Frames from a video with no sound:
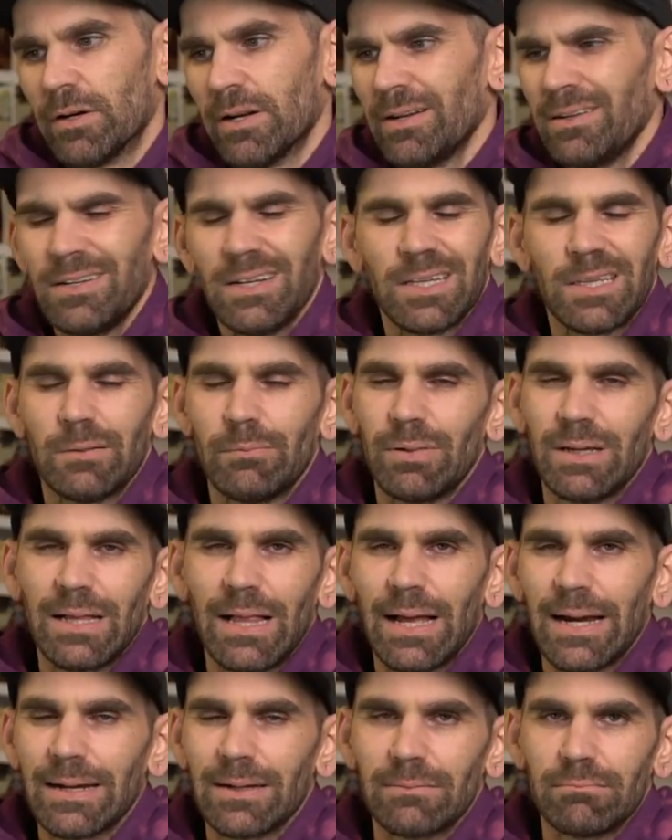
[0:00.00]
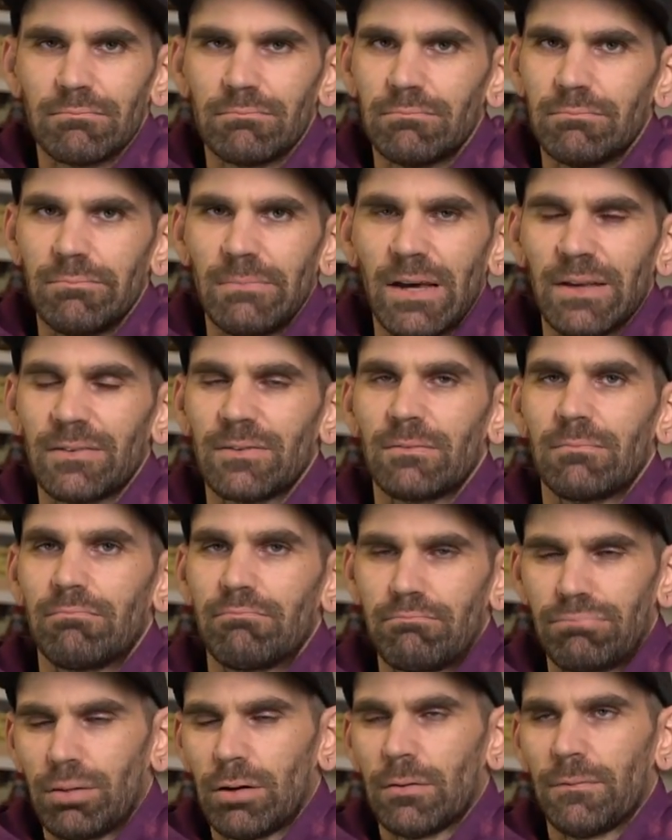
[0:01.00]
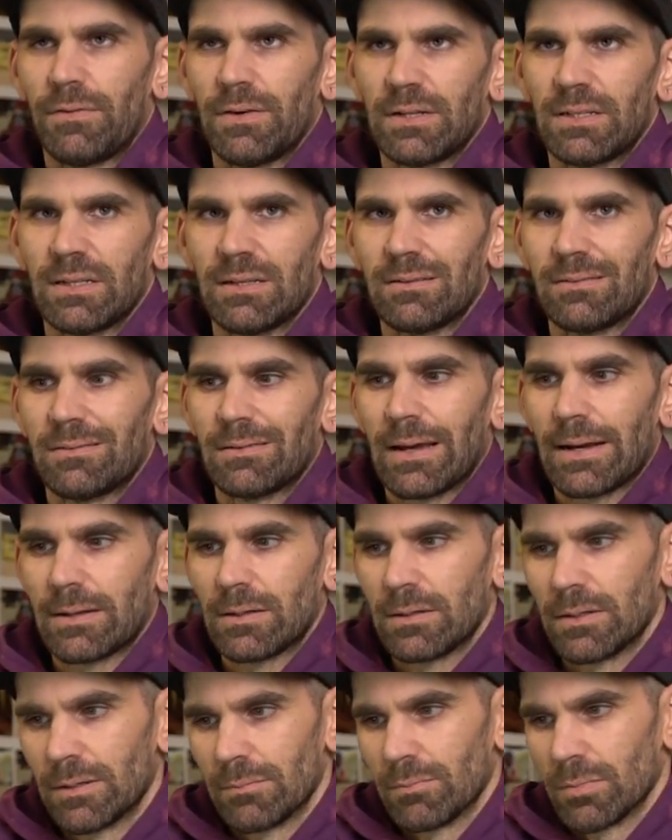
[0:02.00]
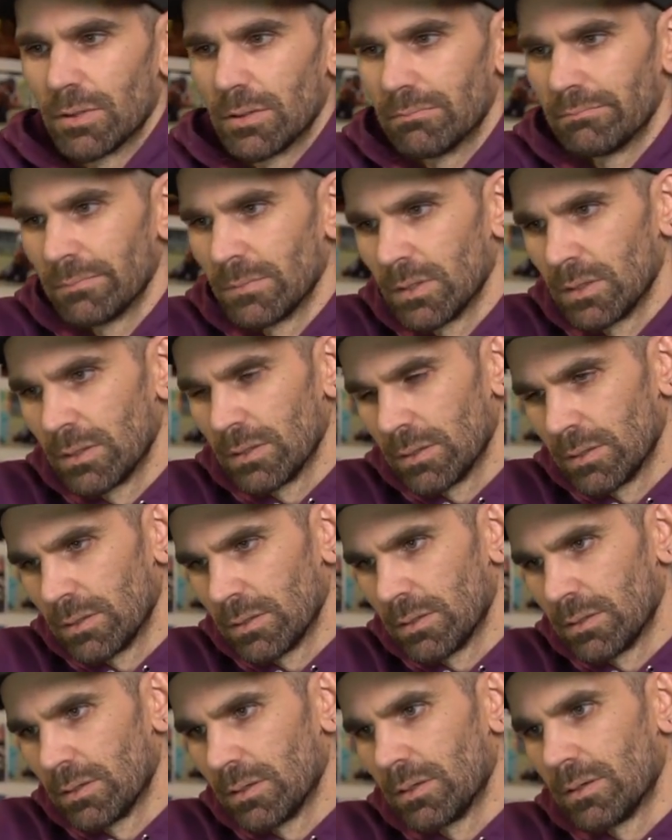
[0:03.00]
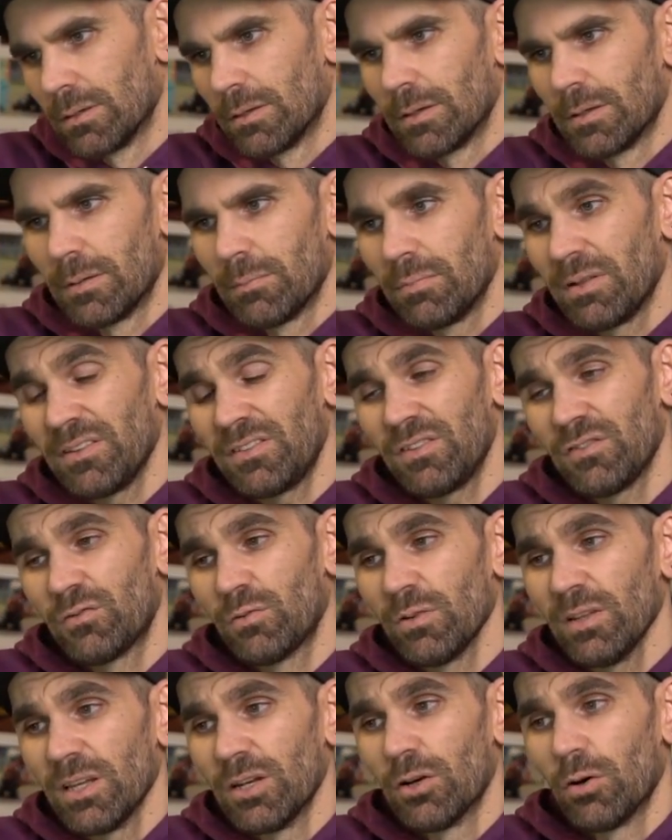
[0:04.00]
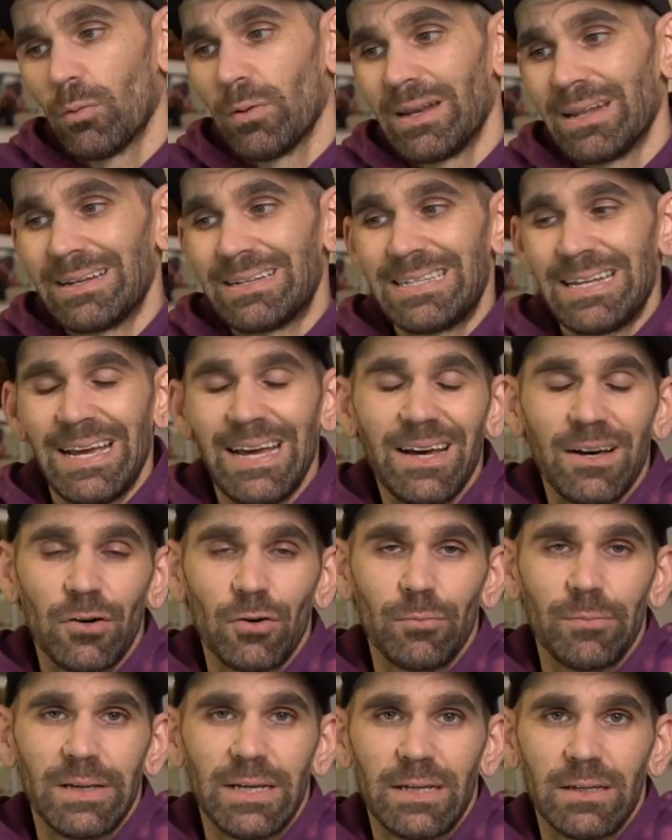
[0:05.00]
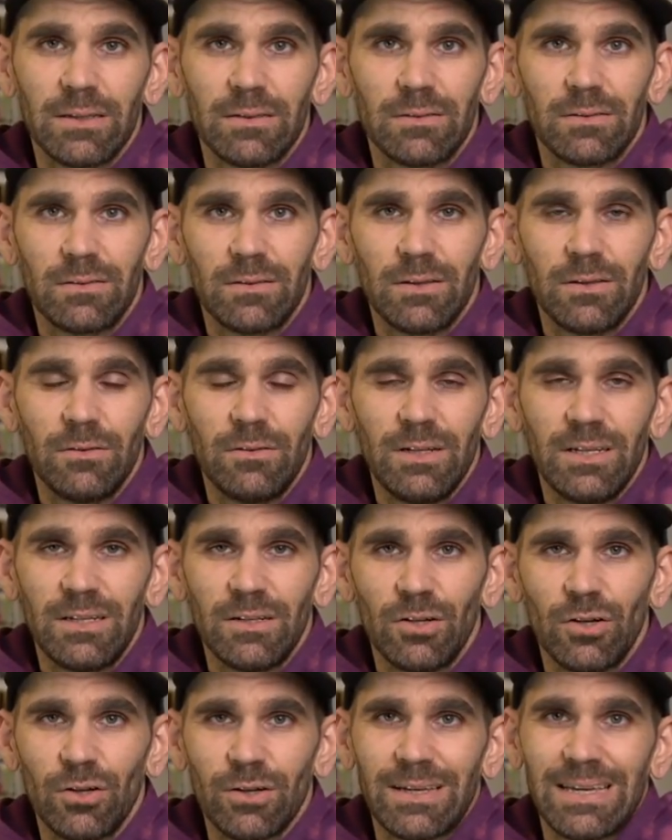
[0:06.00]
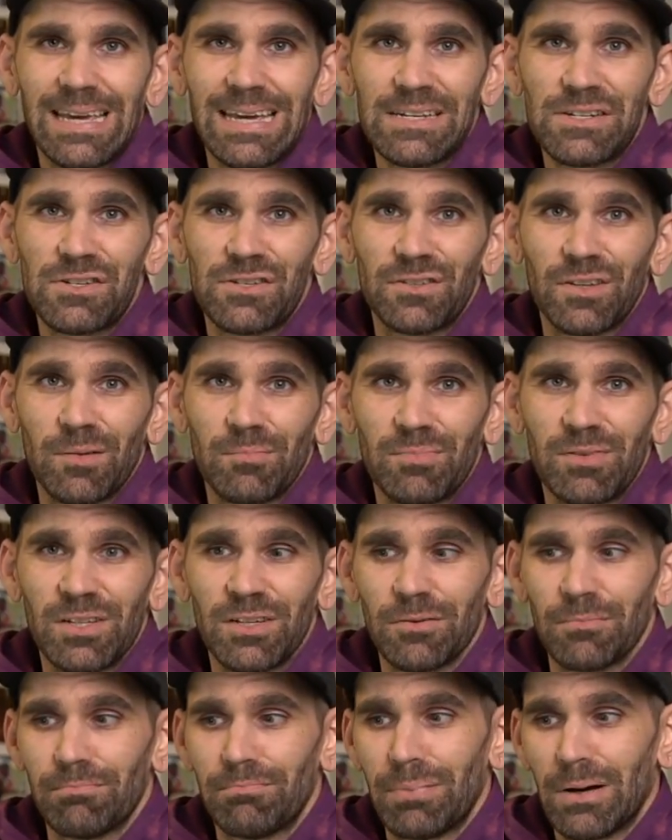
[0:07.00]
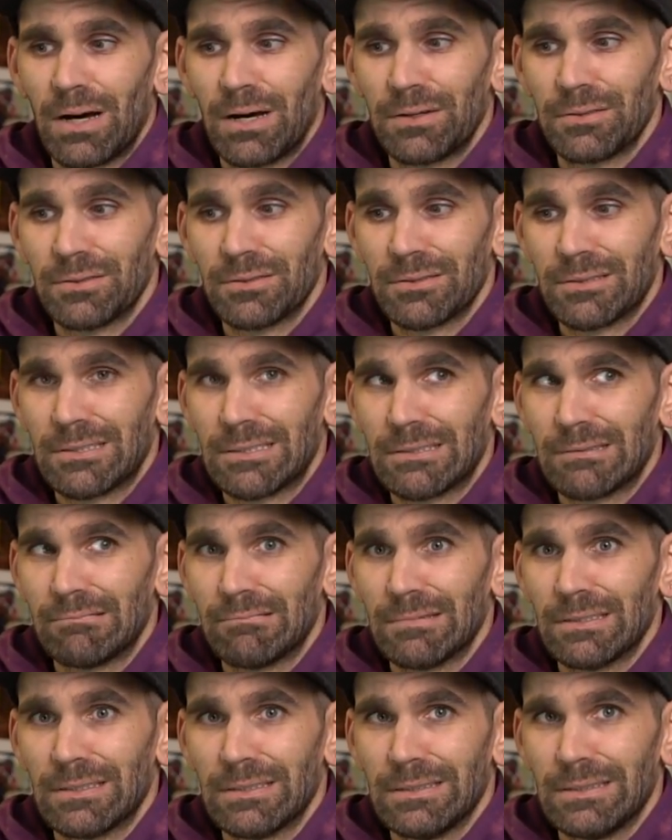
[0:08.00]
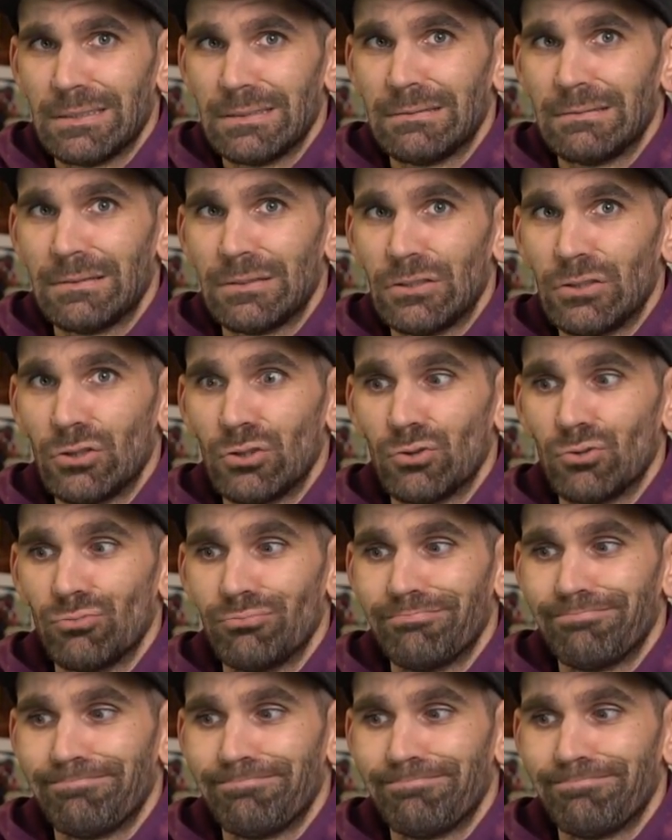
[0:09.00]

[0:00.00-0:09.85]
It doesn't have to be like a perfect exact number. Plus, there's really no way to tell because you'd need to hook gauges up to your bottle to really know.